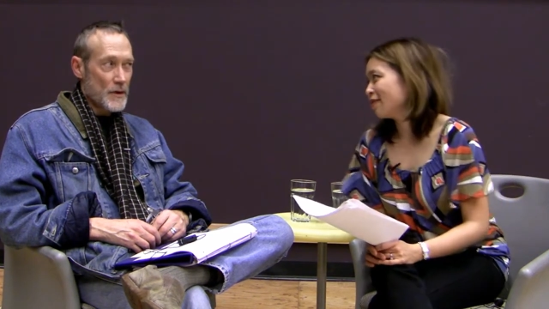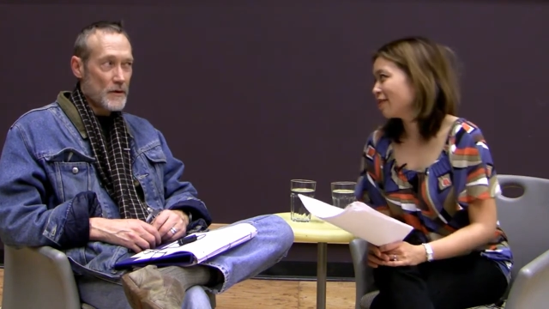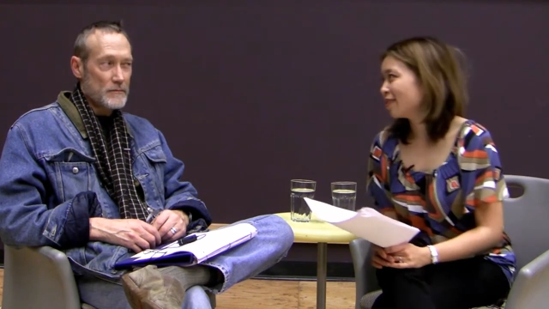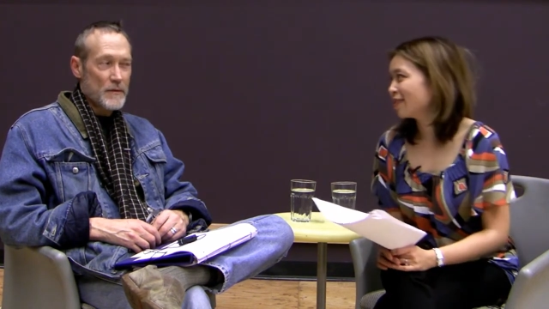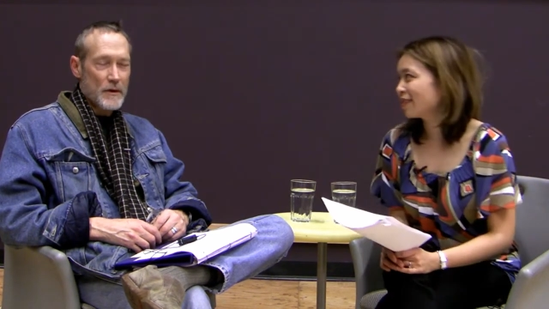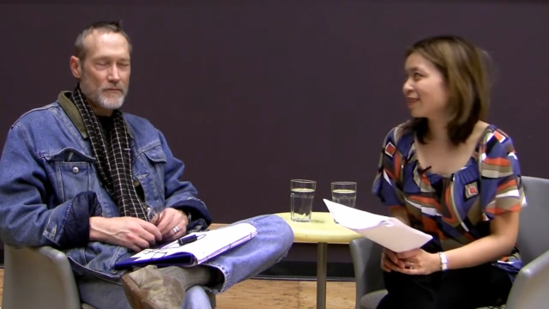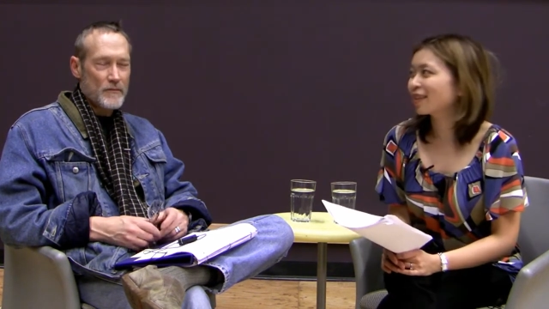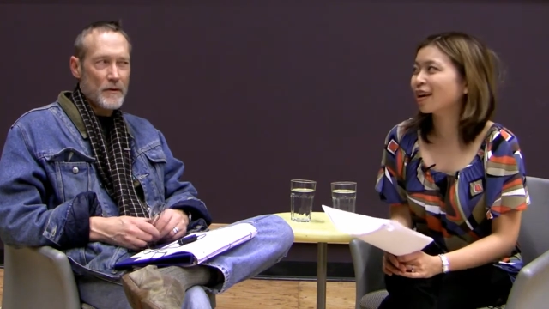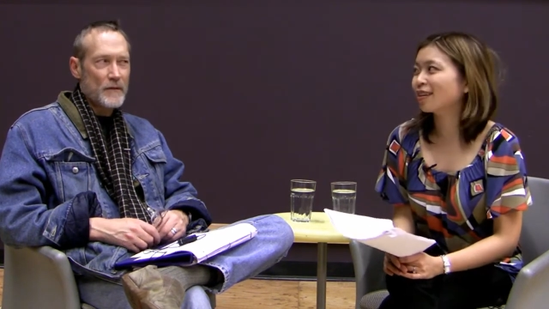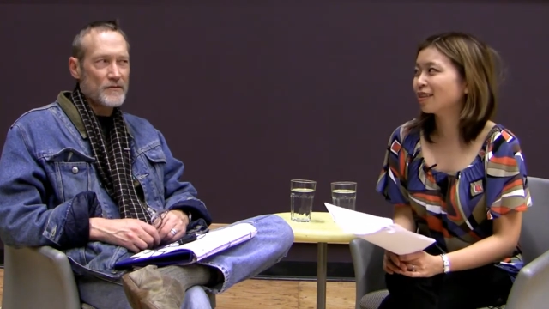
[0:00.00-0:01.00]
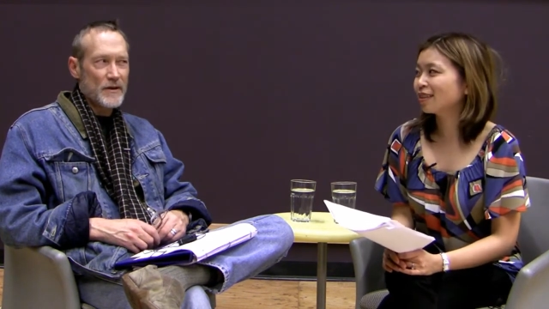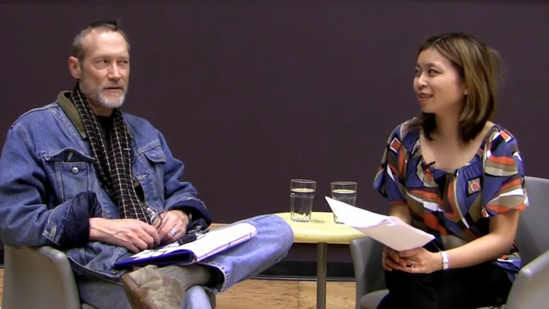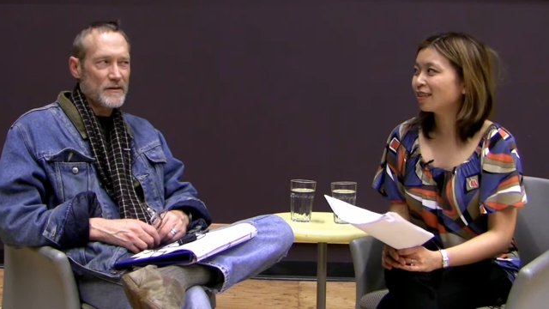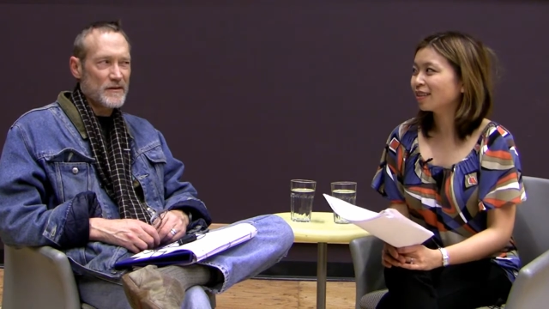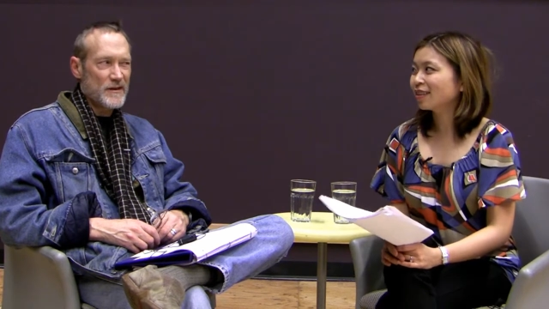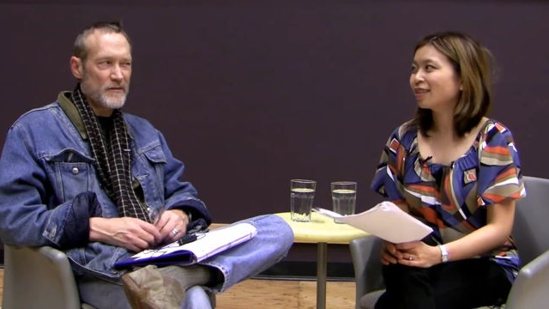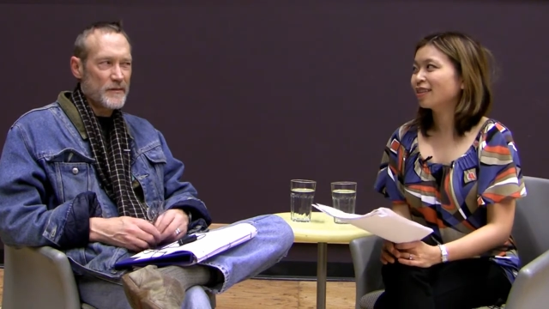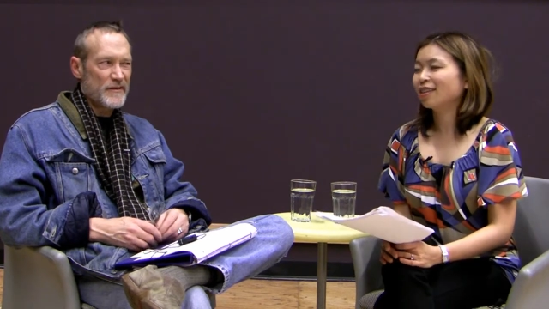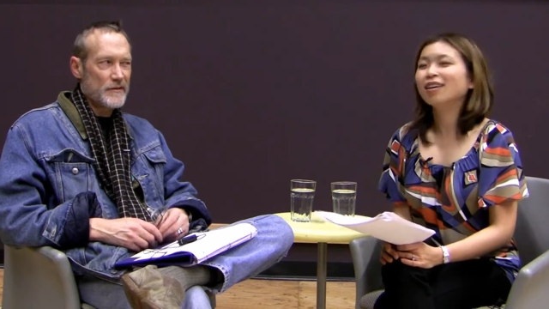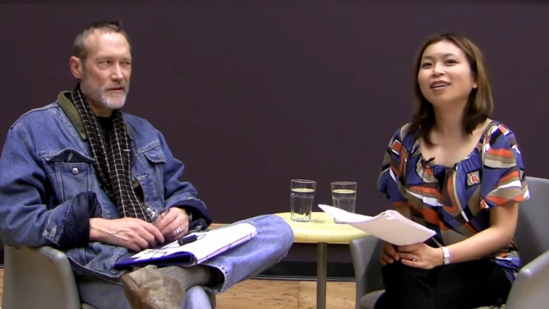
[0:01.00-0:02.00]
Speaker 1: I've,
Speaker 2: okay. I've done this stuff
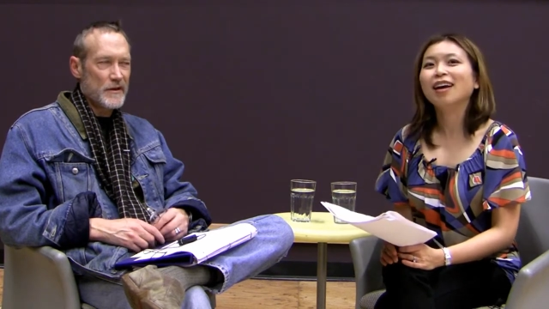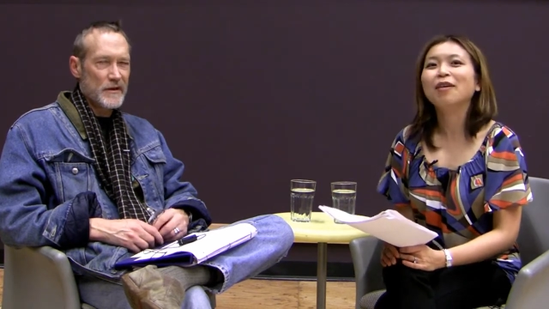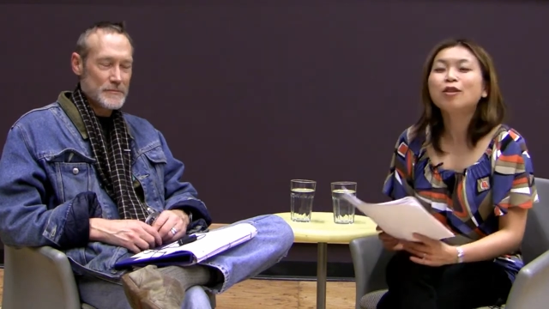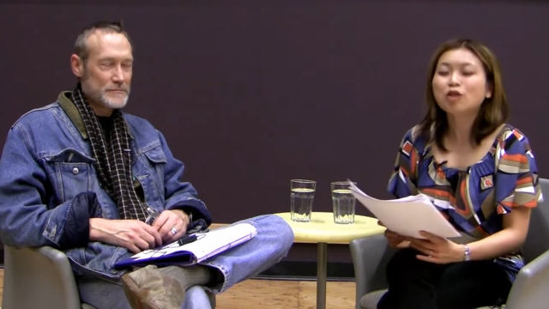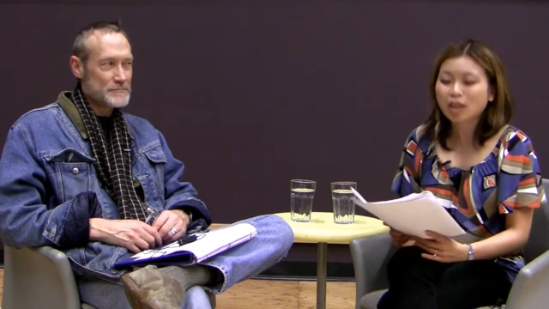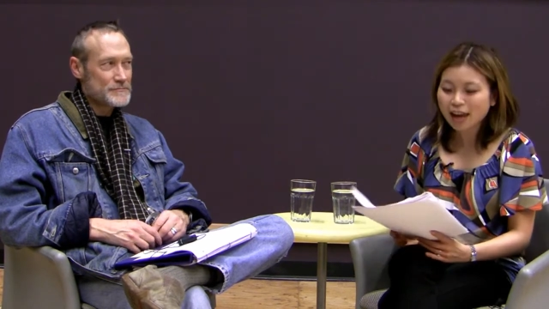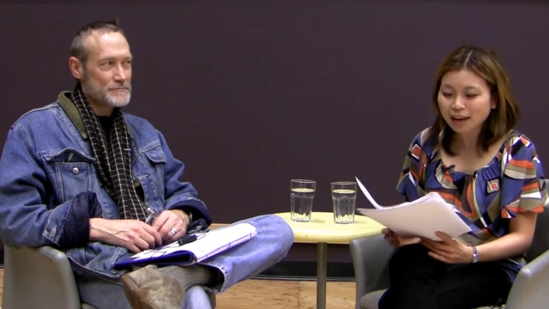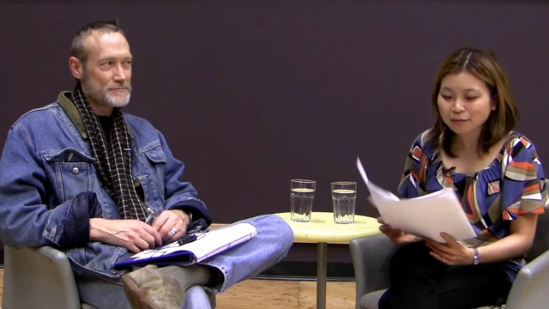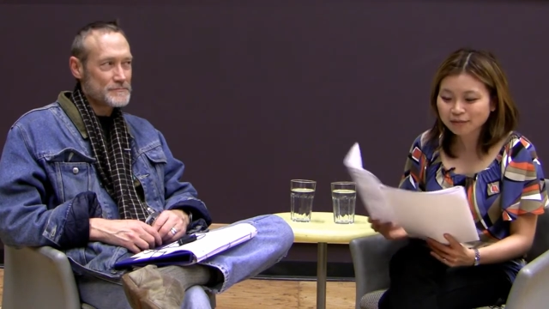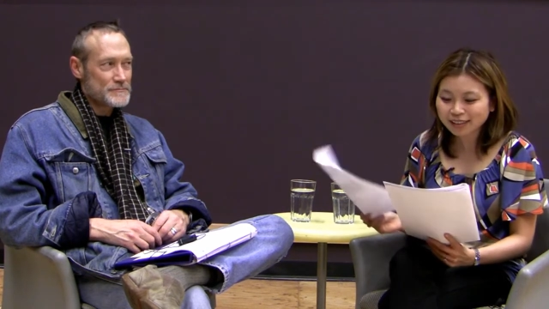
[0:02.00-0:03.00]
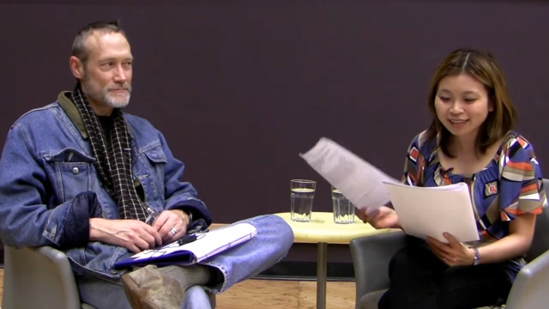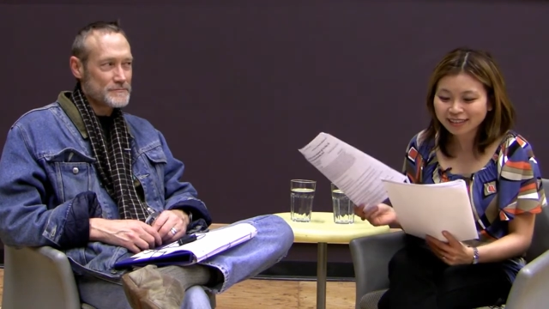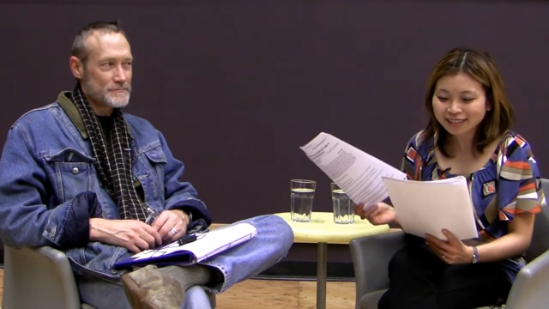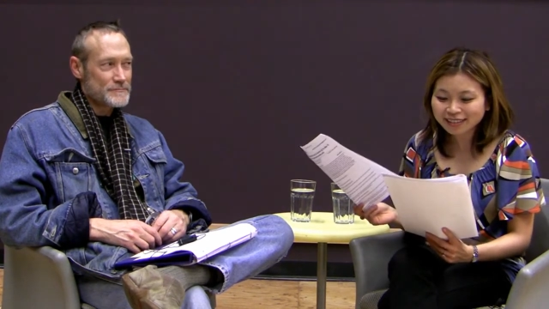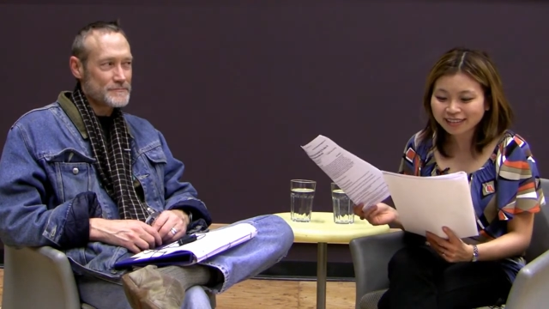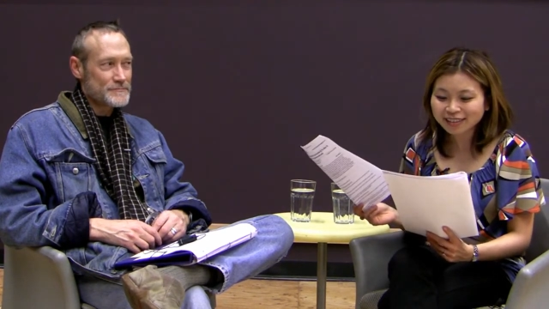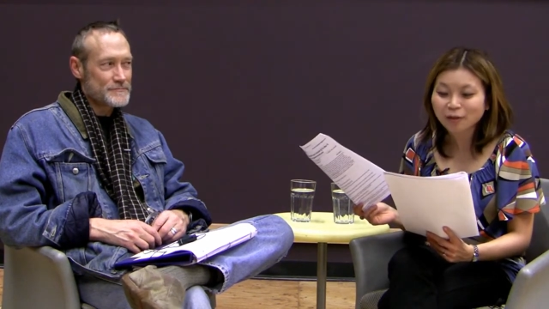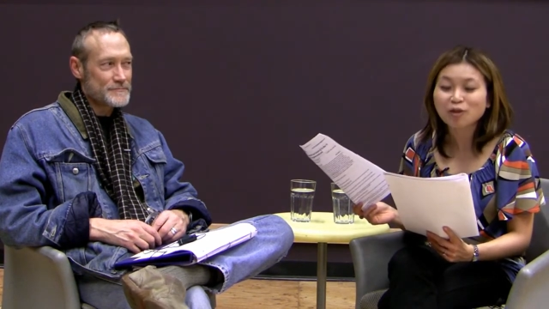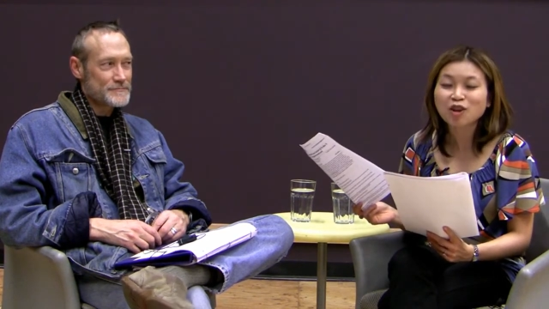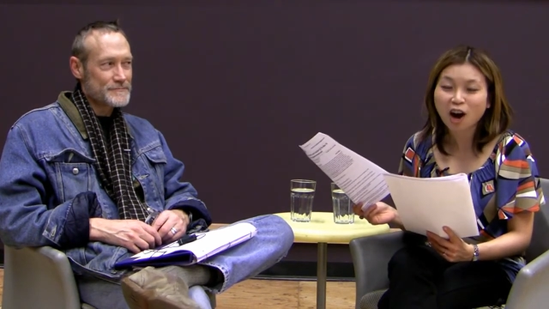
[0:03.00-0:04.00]
before, I know.
Speaker 1: James,
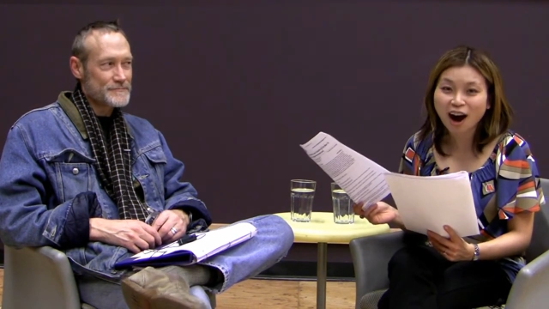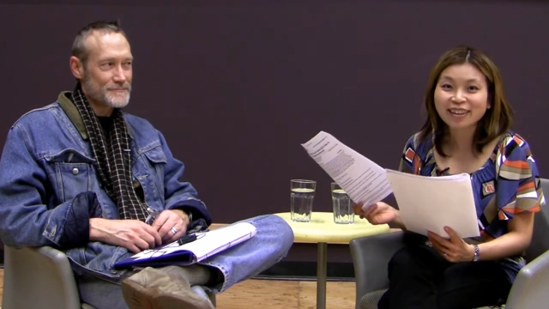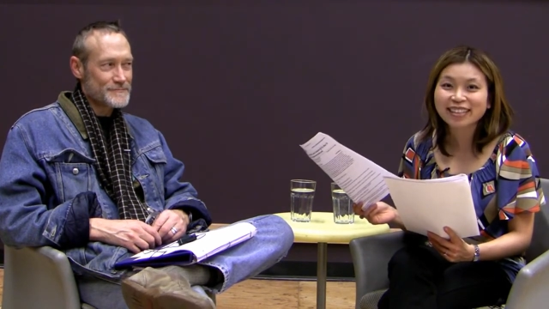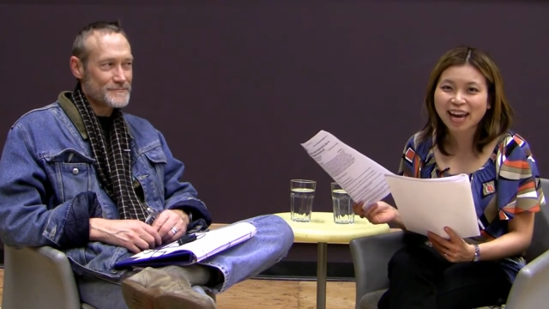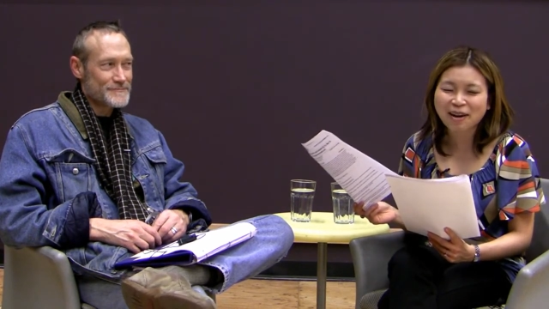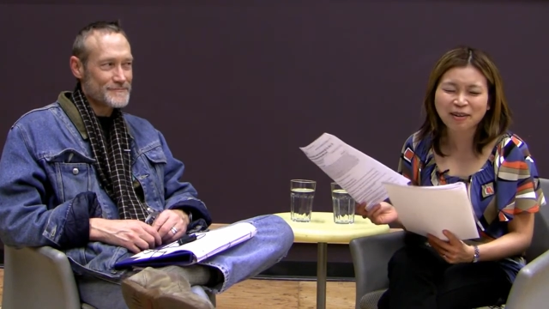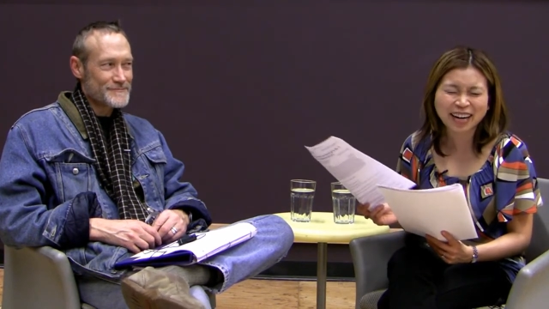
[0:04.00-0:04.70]
no, John Gabriel